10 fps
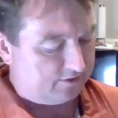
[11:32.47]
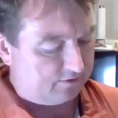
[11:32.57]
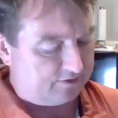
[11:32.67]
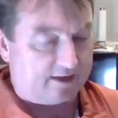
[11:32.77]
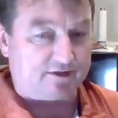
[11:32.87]

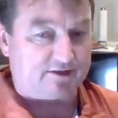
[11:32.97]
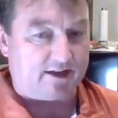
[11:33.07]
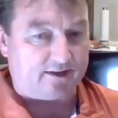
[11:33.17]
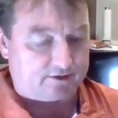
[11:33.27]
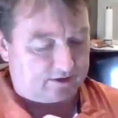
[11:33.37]
So it's not just
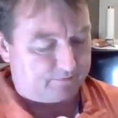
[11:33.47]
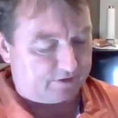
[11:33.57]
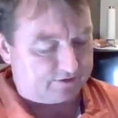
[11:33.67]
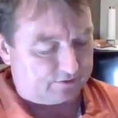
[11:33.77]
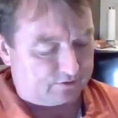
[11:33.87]
texture,
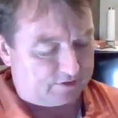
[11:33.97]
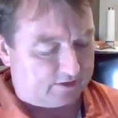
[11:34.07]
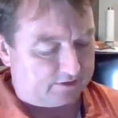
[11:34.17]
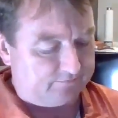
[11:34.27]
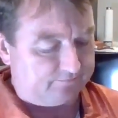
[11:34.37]
but it's also
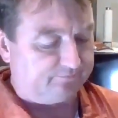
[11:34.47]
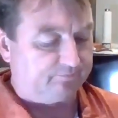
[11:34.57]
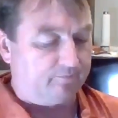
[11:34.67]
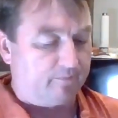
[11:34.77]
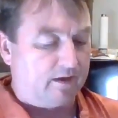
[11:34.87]
color.
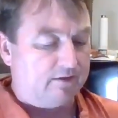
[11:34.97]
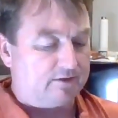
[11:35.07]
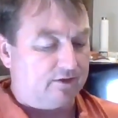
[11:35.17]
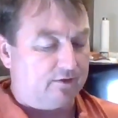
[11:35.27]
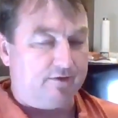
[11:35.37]

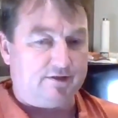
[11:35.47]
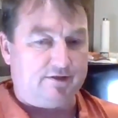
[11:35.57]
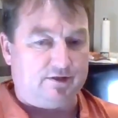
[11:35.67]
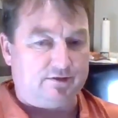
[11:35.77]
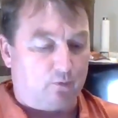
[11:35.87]
So this
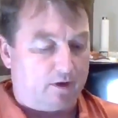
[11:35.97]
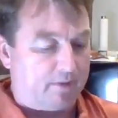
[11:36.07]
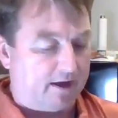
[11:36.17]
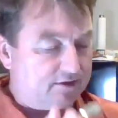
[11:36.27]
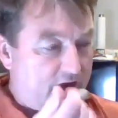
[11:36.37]
is just one
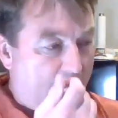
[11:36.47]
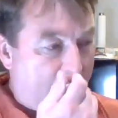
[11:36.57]
batch.